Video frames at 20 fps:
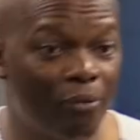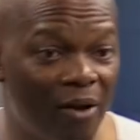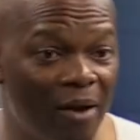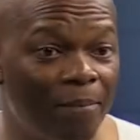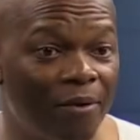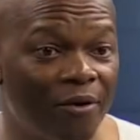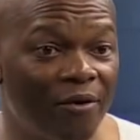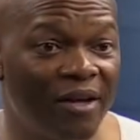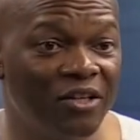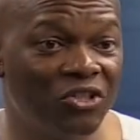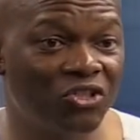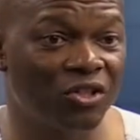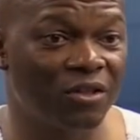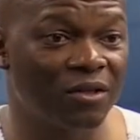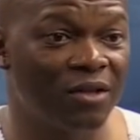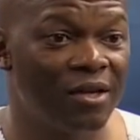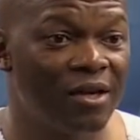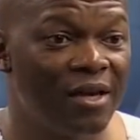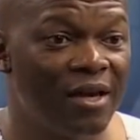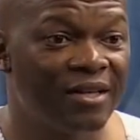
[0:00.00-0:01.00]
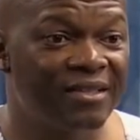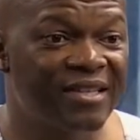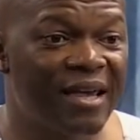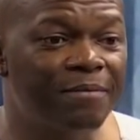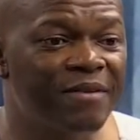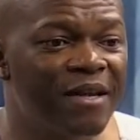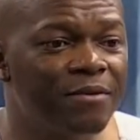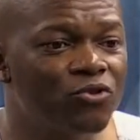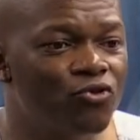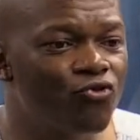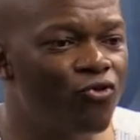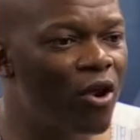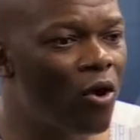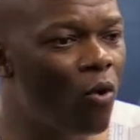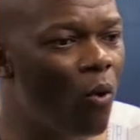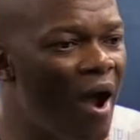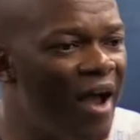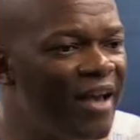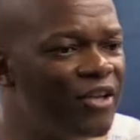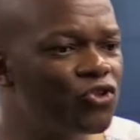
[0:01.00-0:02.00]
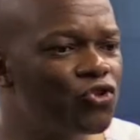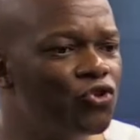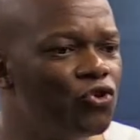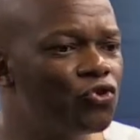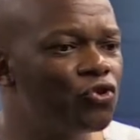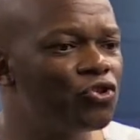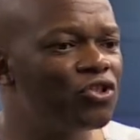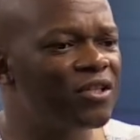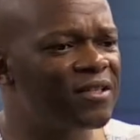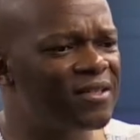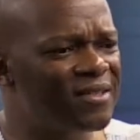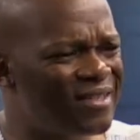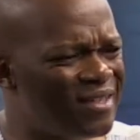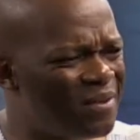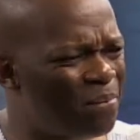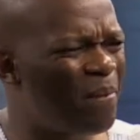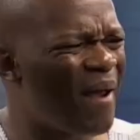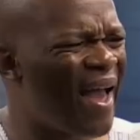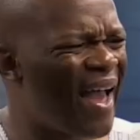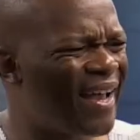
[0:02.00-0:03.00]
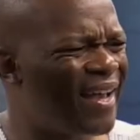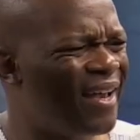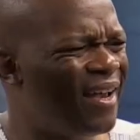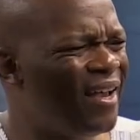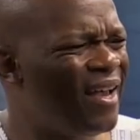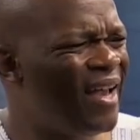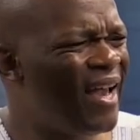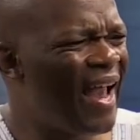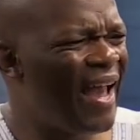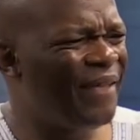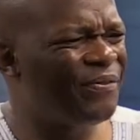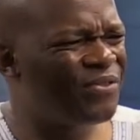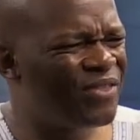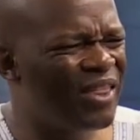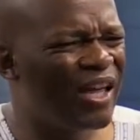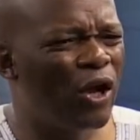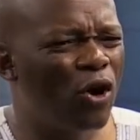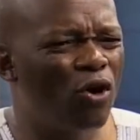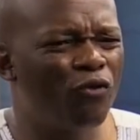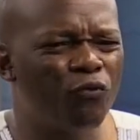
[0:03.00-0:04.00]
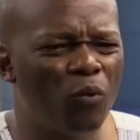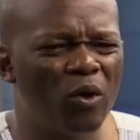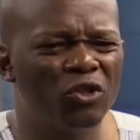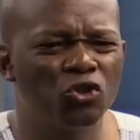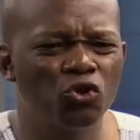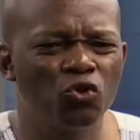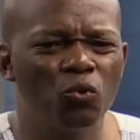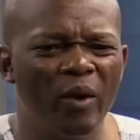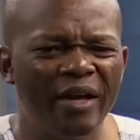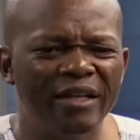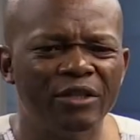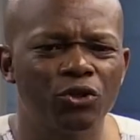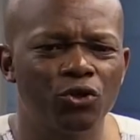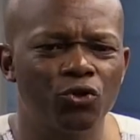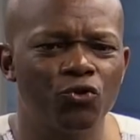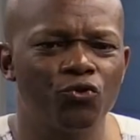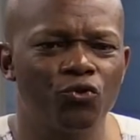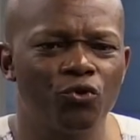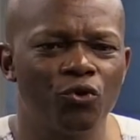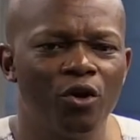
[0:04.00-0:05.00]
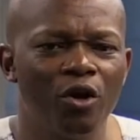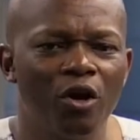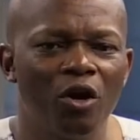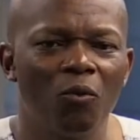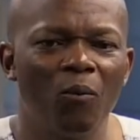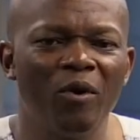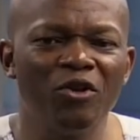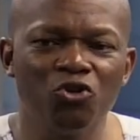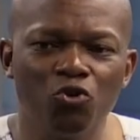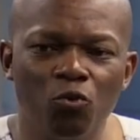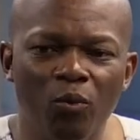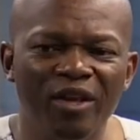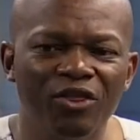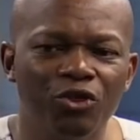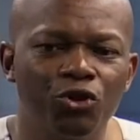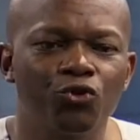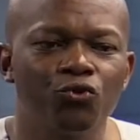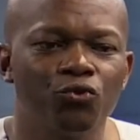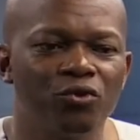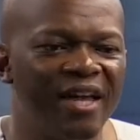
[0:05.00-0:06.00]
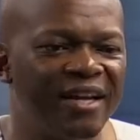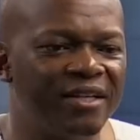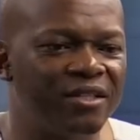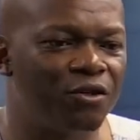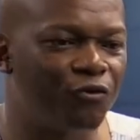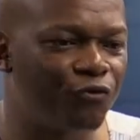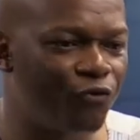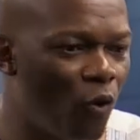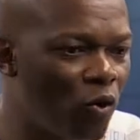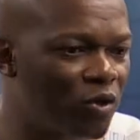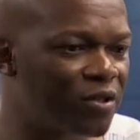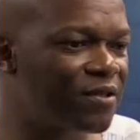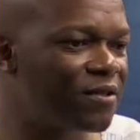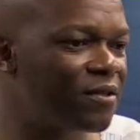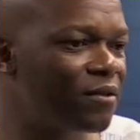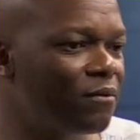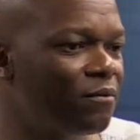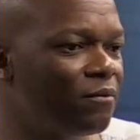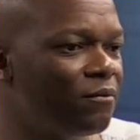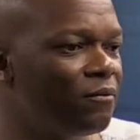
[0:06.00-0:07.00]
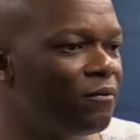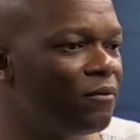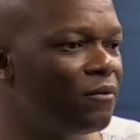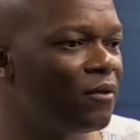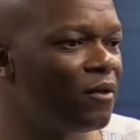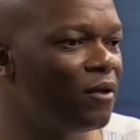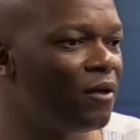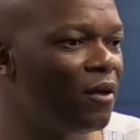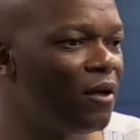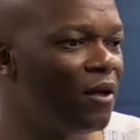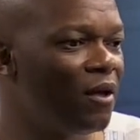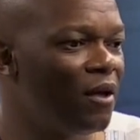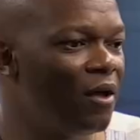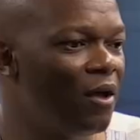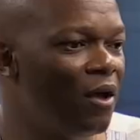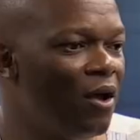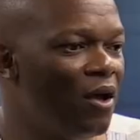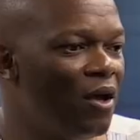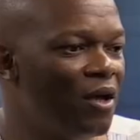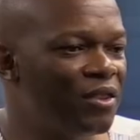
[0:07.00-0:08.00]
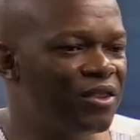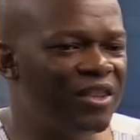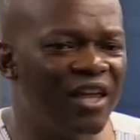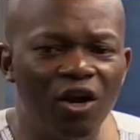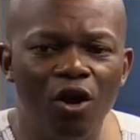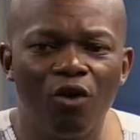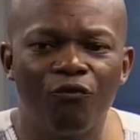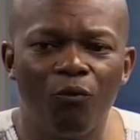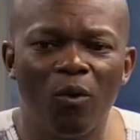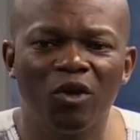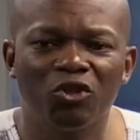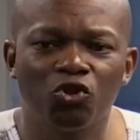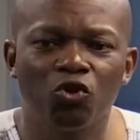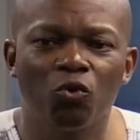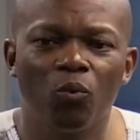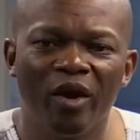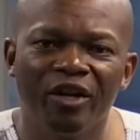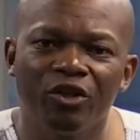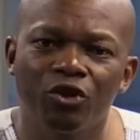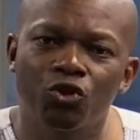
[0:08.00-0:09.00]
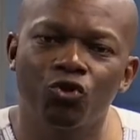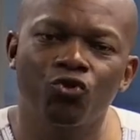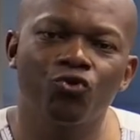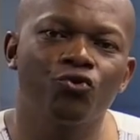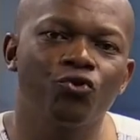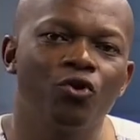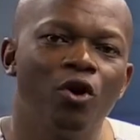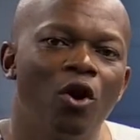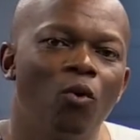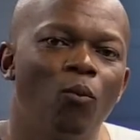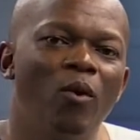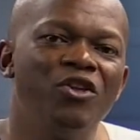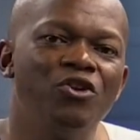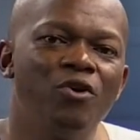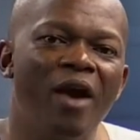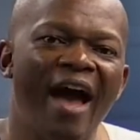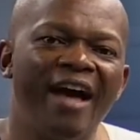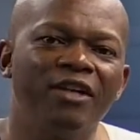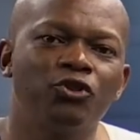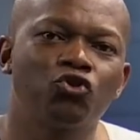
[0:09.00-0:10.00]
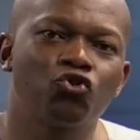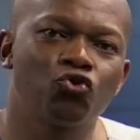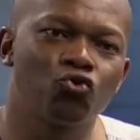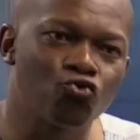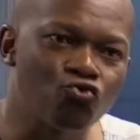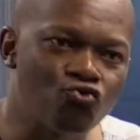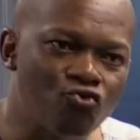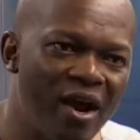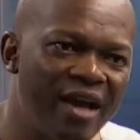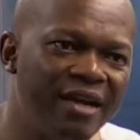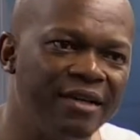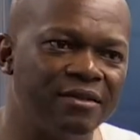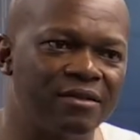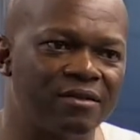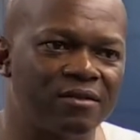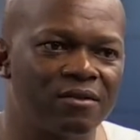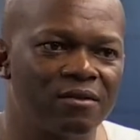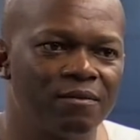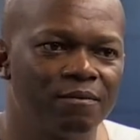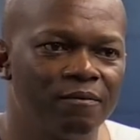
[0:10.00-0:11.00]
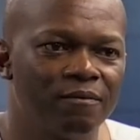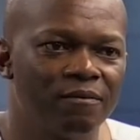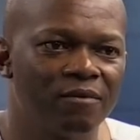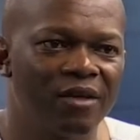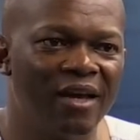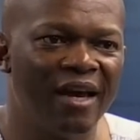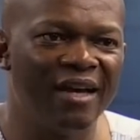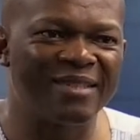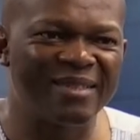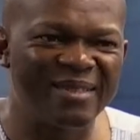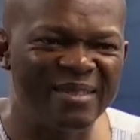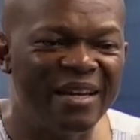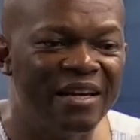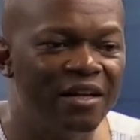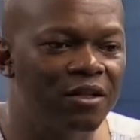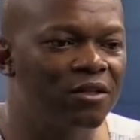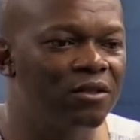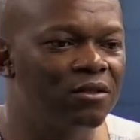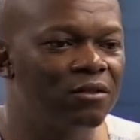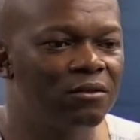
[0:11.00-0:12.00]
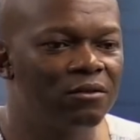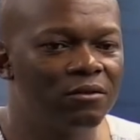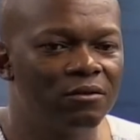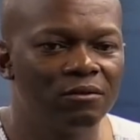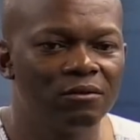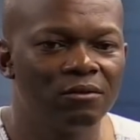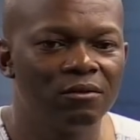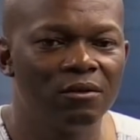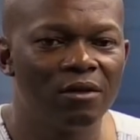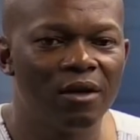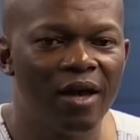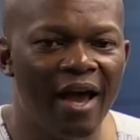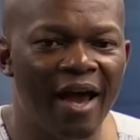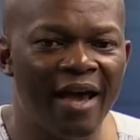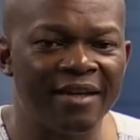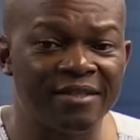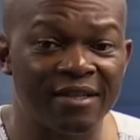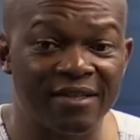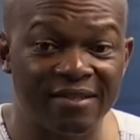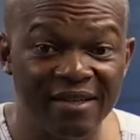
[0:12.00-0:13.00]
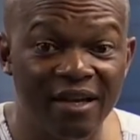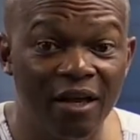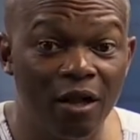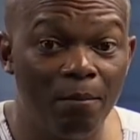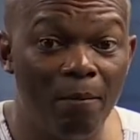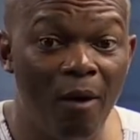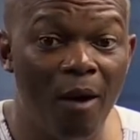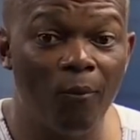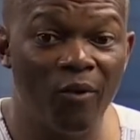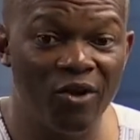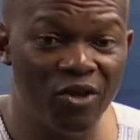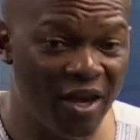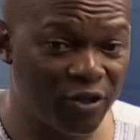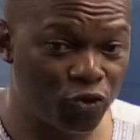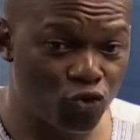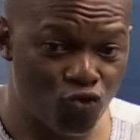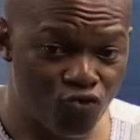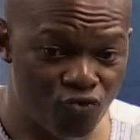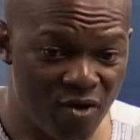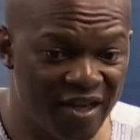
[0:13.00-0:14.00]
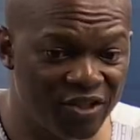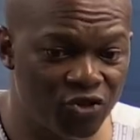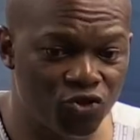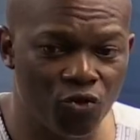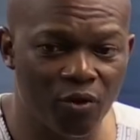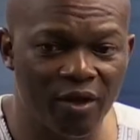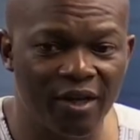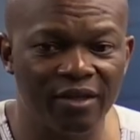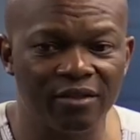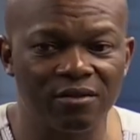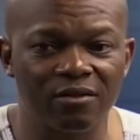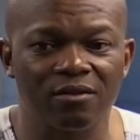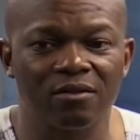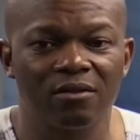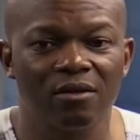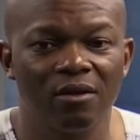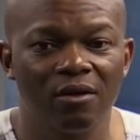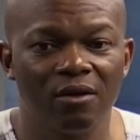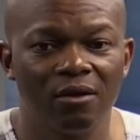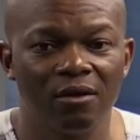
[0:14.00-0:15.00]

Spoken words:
preparation. Sometimes it requires you to just sit back and think of what you went through when you went through that divorce. Think of what you went through when you had to raise as a single mom, when you had to raise your kids